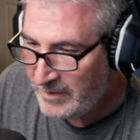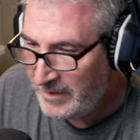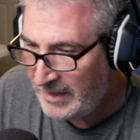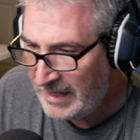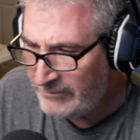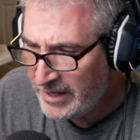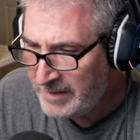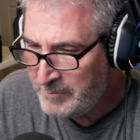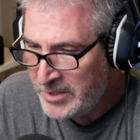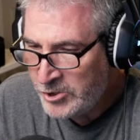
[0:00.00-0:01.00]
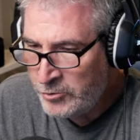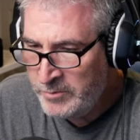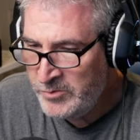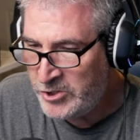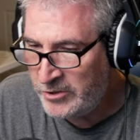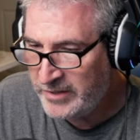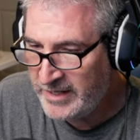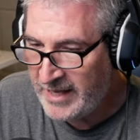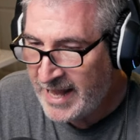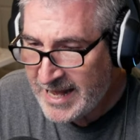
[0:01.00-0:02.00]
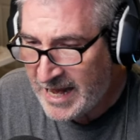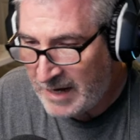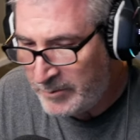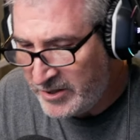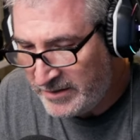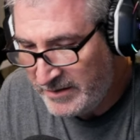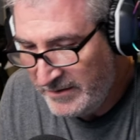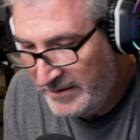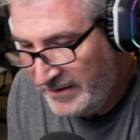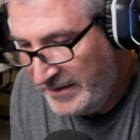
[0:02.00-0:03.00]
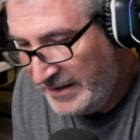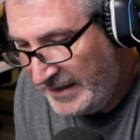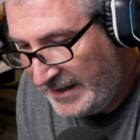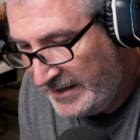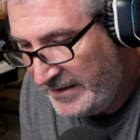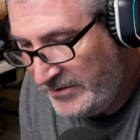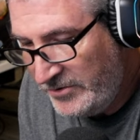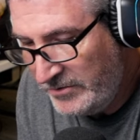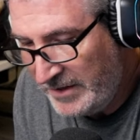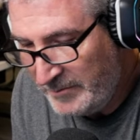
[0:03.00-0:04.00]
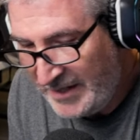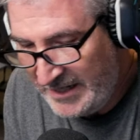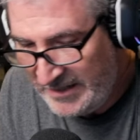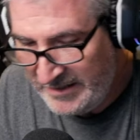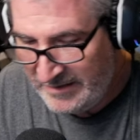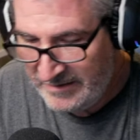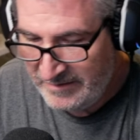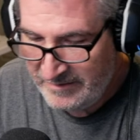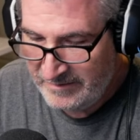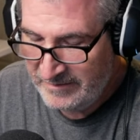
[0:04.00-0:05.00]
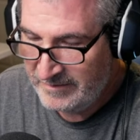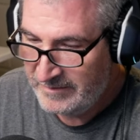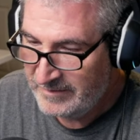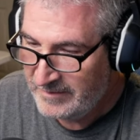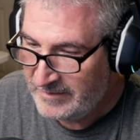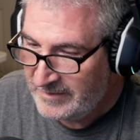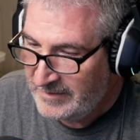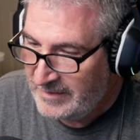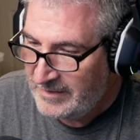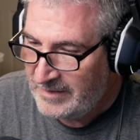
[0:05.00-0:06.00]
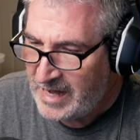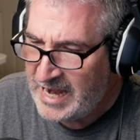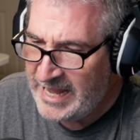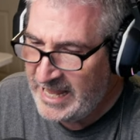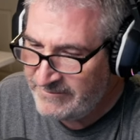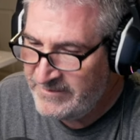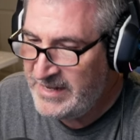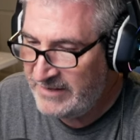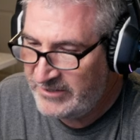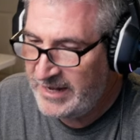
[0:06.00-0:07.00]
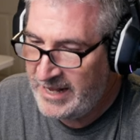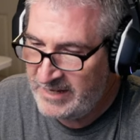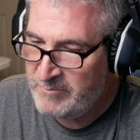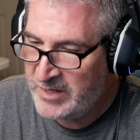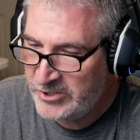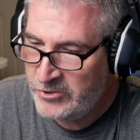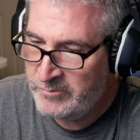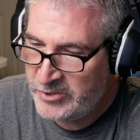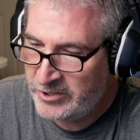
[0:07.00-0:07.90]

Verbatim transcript: Ever had mushroom jerky? Hey, Albert. How you doing, man? Hello. Hello. I have never had mushroom jerky.